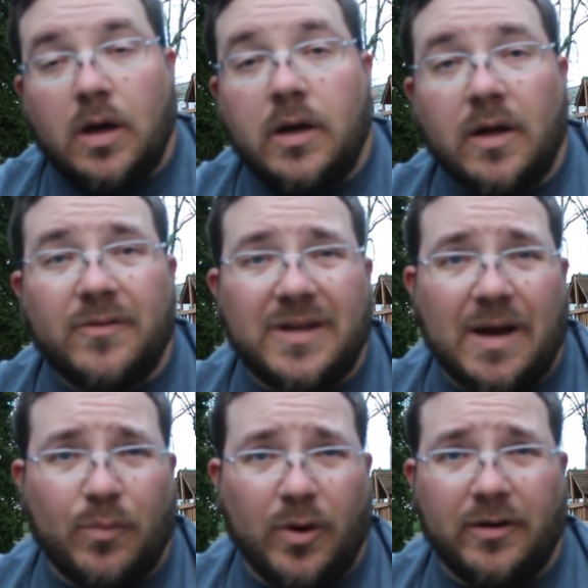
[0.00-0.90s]
another
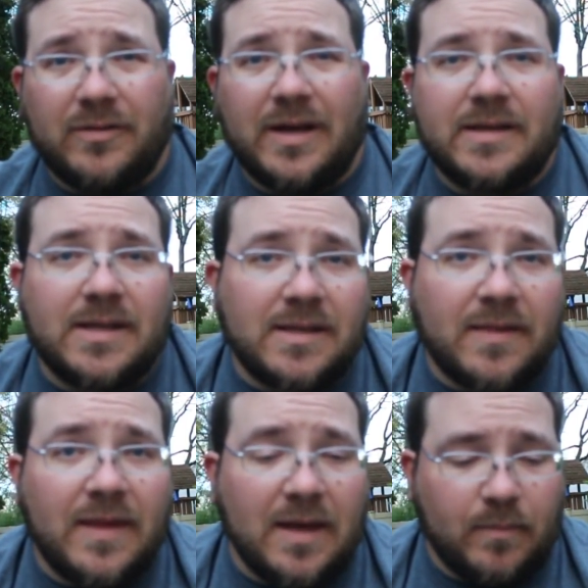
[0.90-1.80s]
top water. I sense a
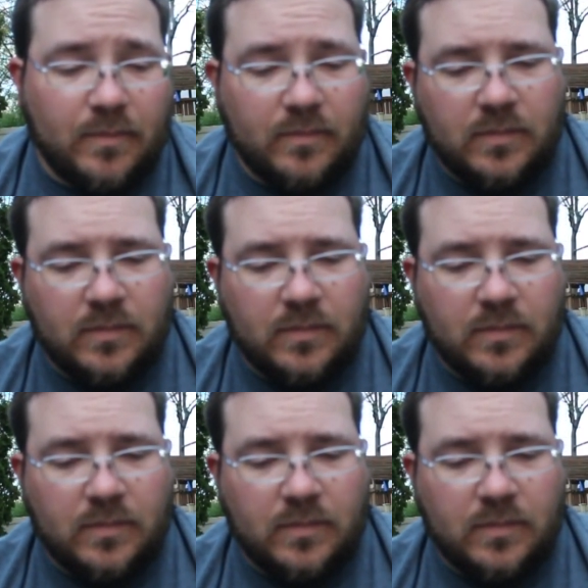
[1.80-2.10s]
theme.